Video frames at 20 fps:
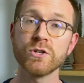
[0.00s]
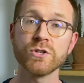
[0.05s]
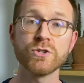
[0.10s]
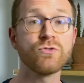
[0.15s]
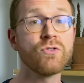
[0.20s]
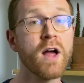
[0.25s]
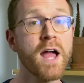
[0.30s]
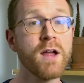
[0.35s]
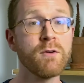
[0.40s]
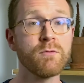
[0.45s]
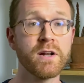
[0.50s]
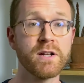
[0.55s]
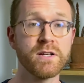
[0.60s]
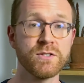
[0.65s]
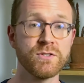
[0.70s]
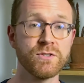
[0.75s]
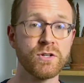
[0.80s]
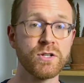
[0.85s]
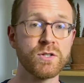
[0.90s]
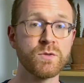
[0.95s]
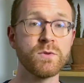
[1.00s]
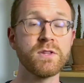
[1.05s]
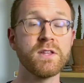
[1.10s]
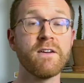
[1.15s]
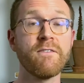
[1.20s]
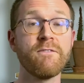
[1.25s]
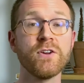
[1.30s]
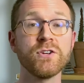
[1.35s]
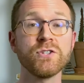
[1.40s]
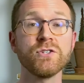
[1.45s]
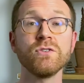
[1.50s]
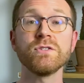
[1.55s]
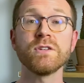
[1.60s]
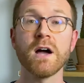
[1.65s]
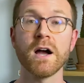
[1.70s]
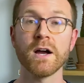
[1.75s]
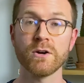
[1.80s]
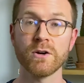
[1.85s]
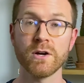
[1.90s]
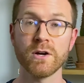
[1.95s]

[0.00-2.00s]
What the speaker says: try RediSearch with the official Docker